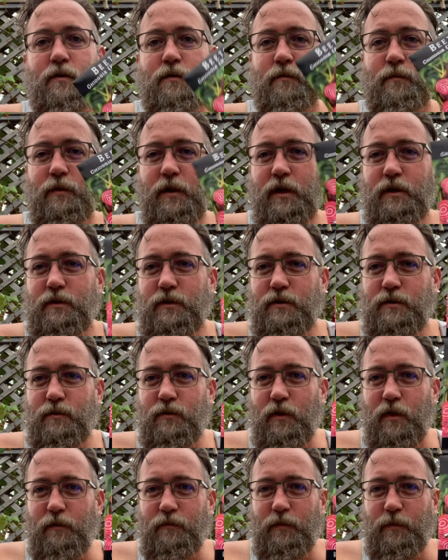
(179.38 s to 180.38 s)
Beets.
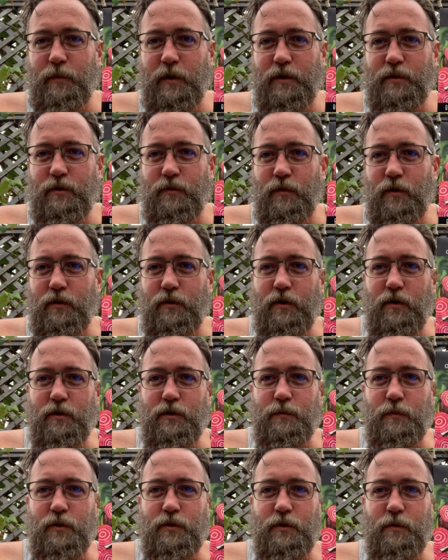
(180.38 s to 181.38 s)
Love the beets around here,
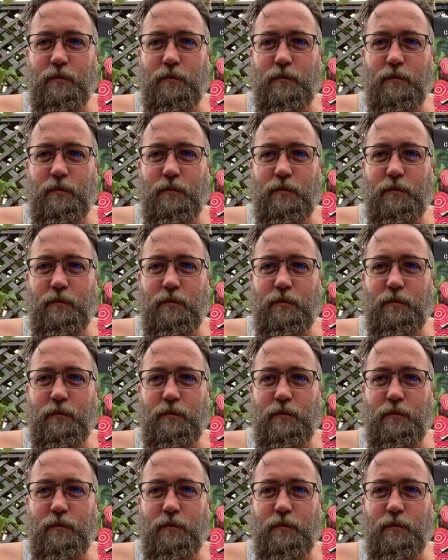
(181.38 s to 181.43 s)
especially